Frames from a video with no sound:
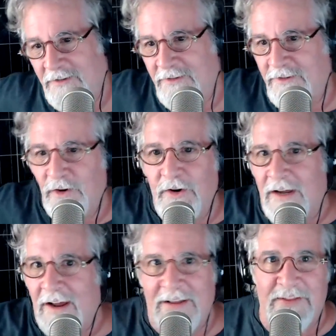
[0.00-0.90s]

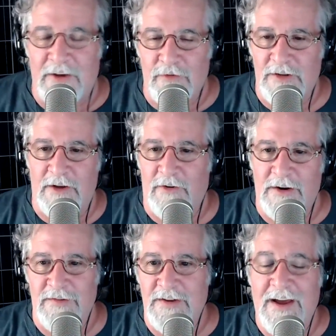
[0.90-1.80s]
doing anything really
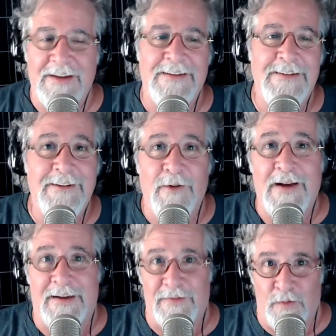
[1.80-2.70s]
crazy. And you know
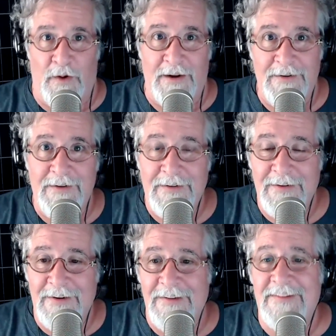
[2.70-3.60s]
what? Guess what?
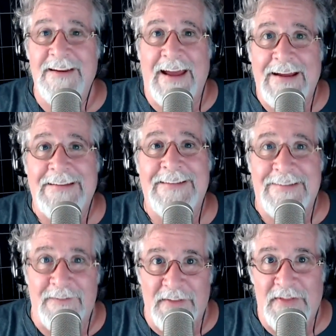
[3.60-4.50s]
It's an
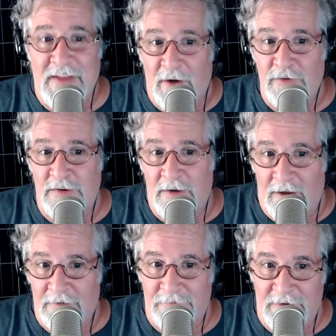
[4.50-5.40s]

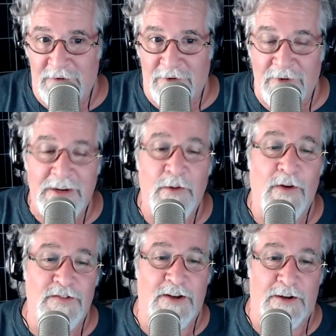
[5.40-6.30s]
$87,000 vehicle, and I
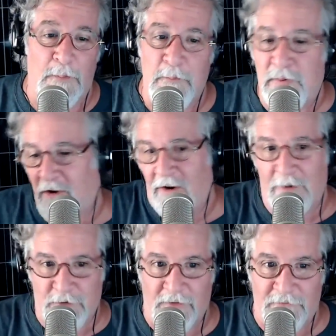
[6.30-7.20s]
wasn't going to bury it
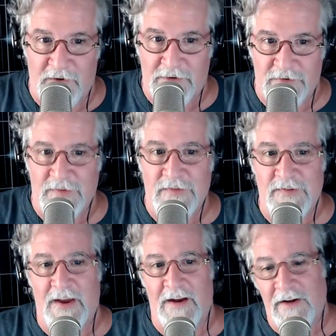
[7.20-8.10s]
up to the fenders in
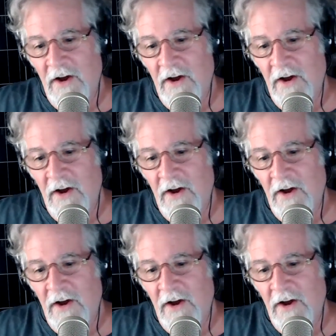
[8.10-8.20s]
sand